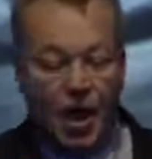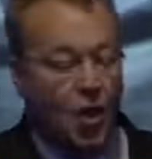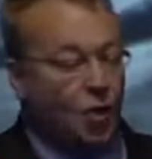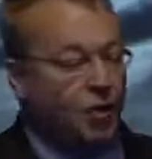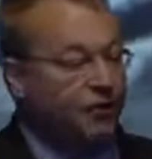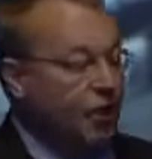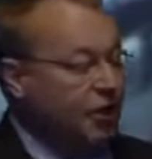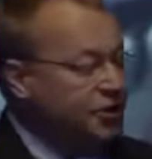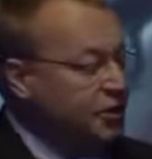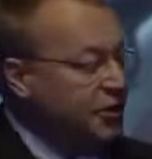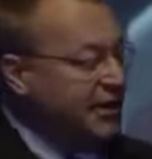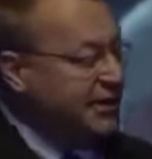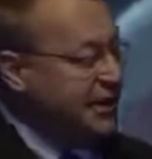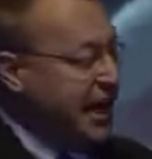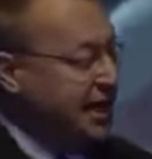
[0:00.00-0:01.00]
We've also
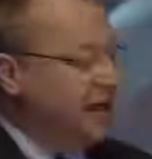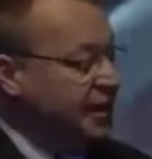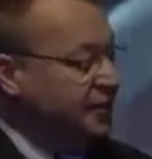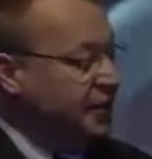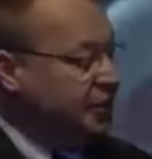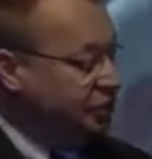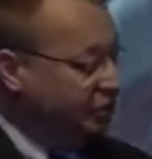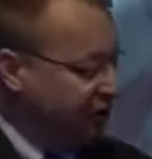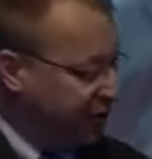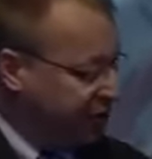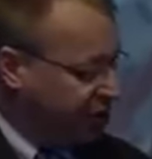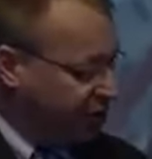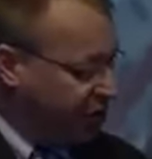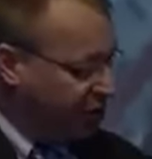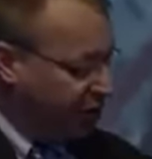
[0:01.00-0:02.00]
extended the
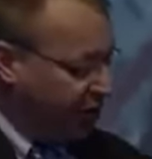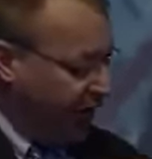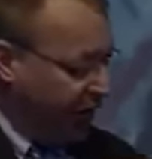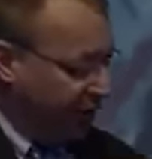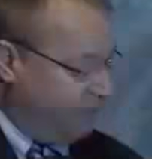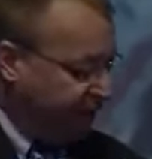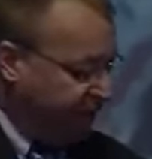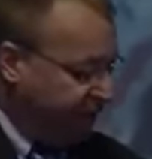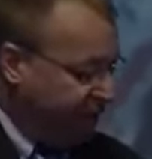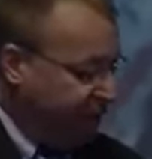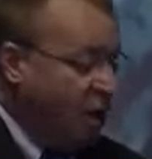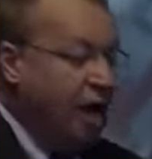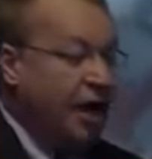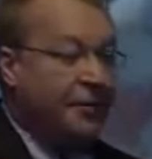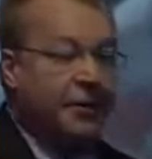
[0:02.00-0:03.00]
traditional and very
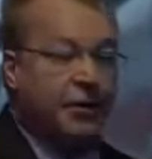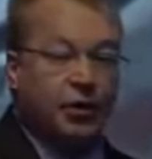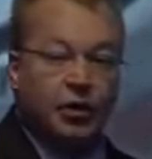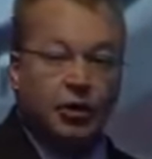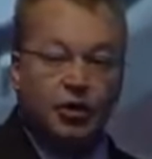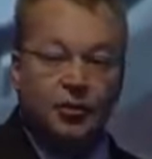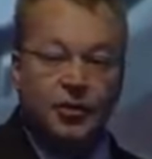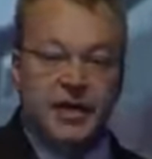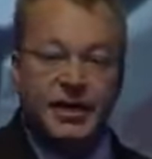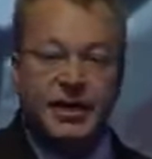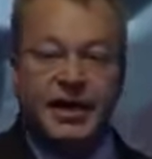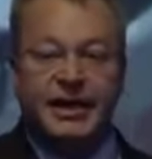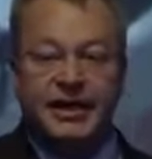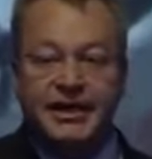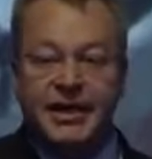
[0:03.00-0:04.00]
popular Lumia
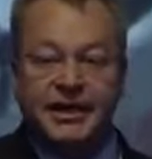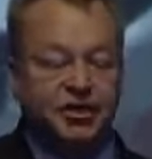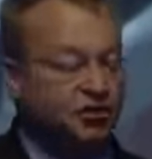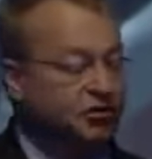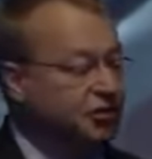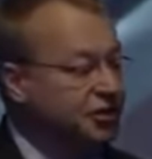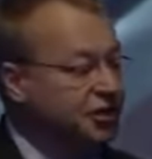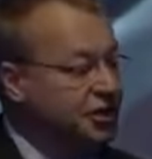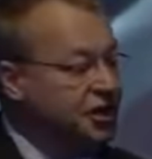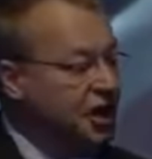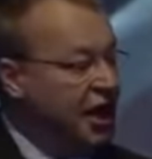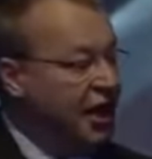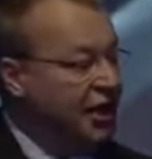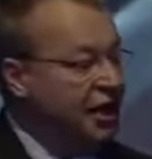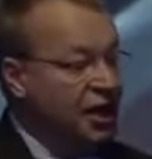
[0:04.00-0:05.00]
industrial
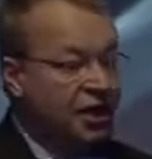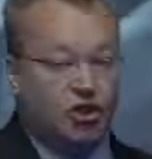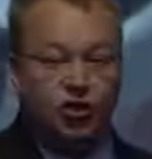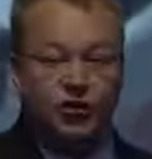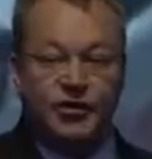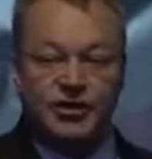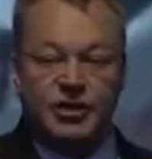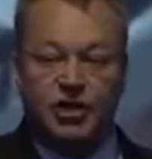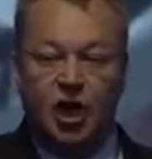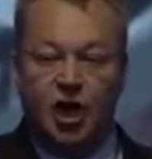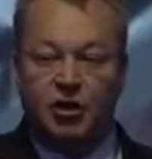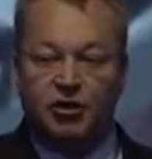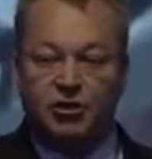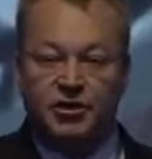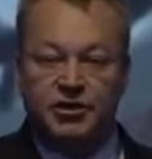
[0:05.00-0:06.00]
design to this
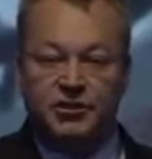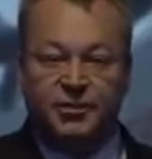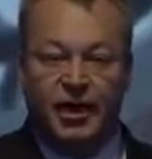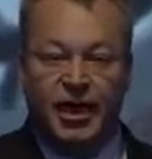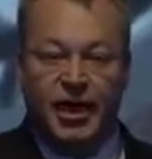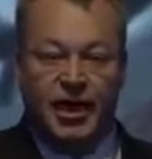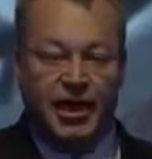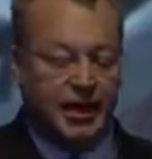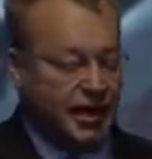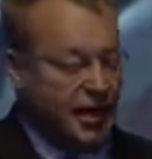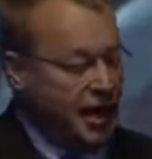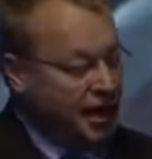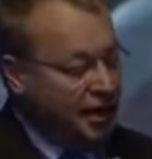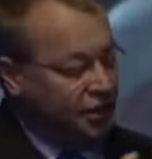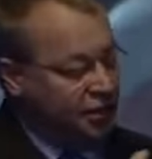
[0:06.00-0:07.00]
larger display.
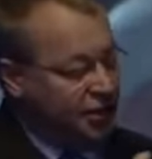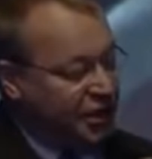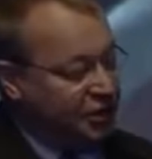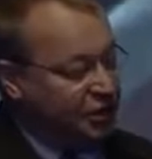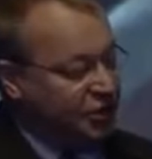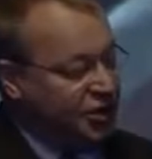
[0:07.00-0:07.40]
You see those